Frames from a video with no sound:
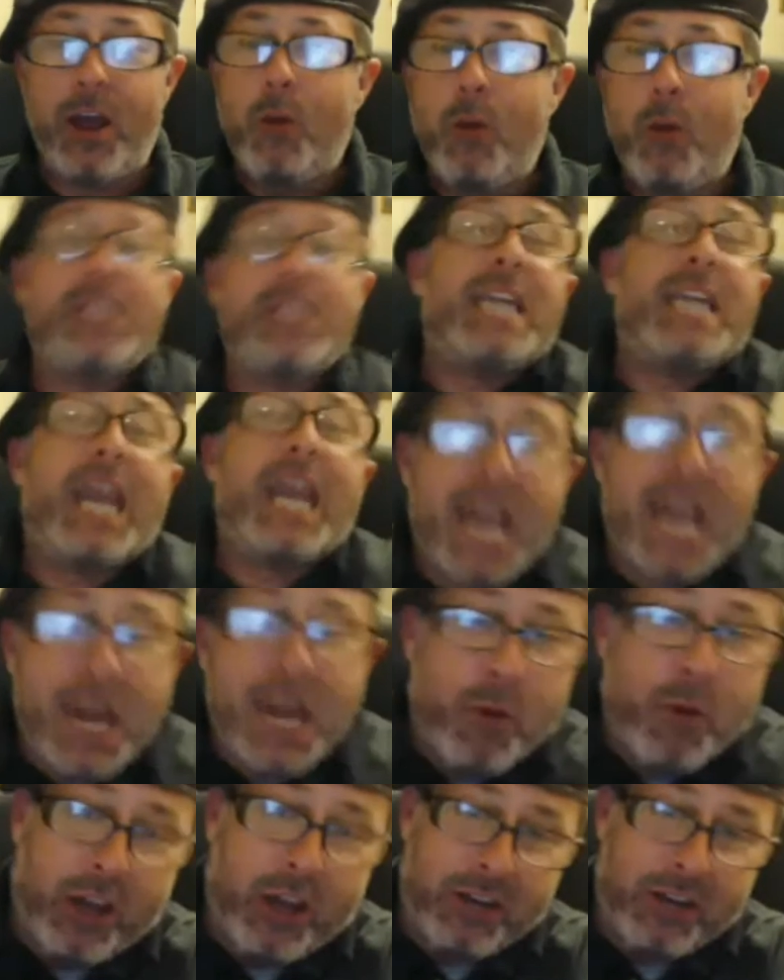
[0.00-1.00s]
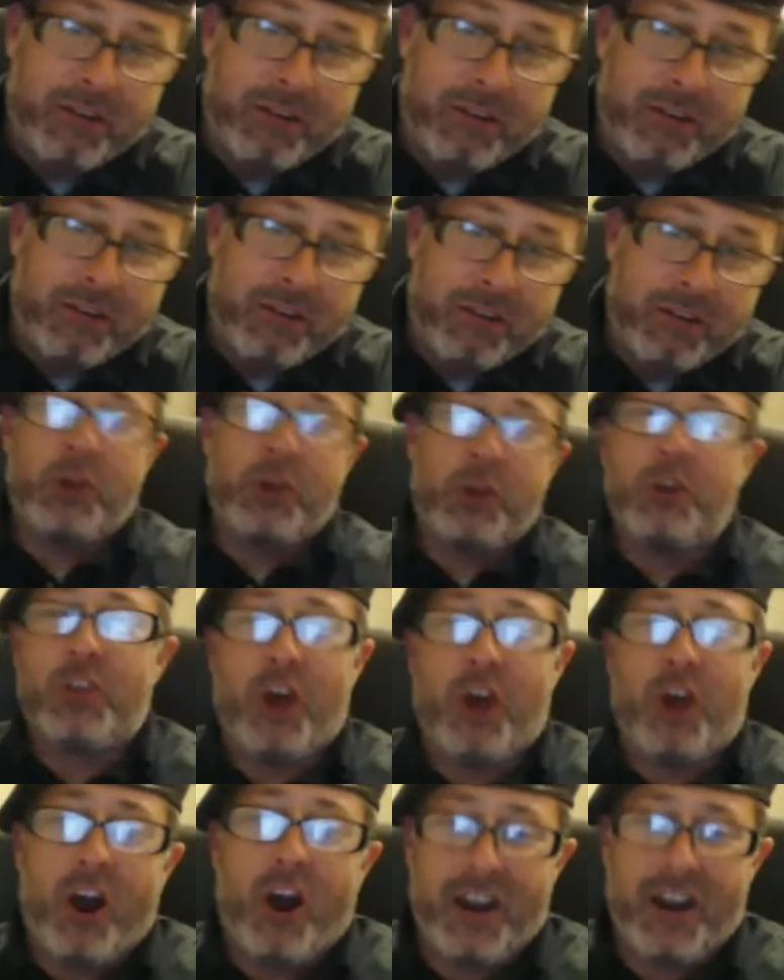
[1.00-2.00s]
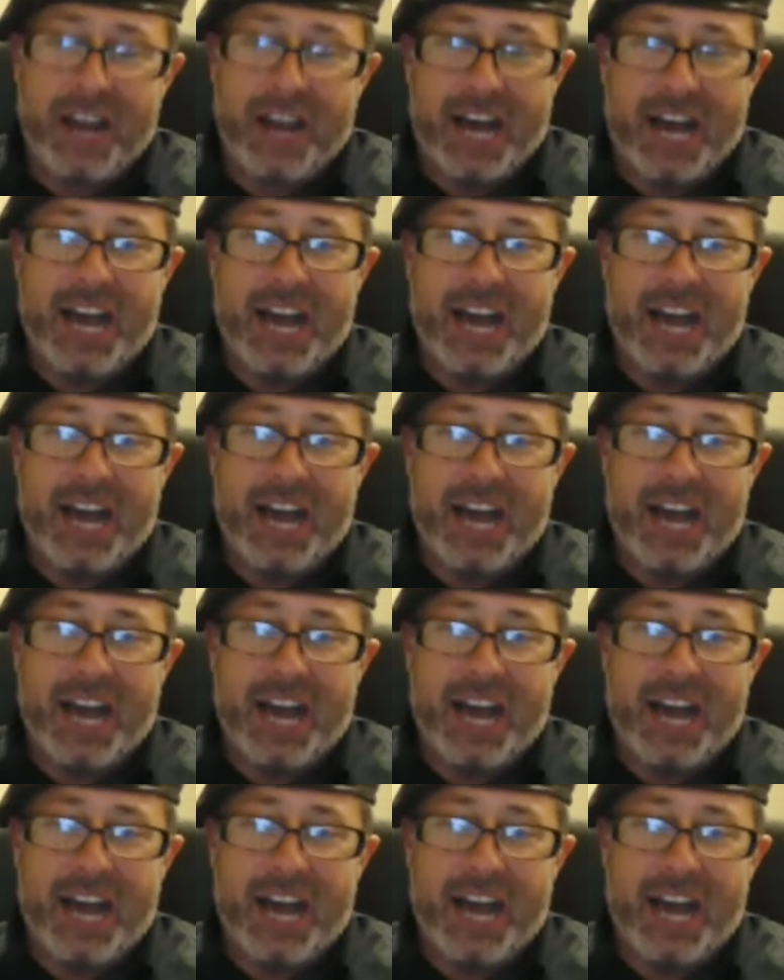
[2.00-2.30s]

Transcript: We stake anyone through the heart,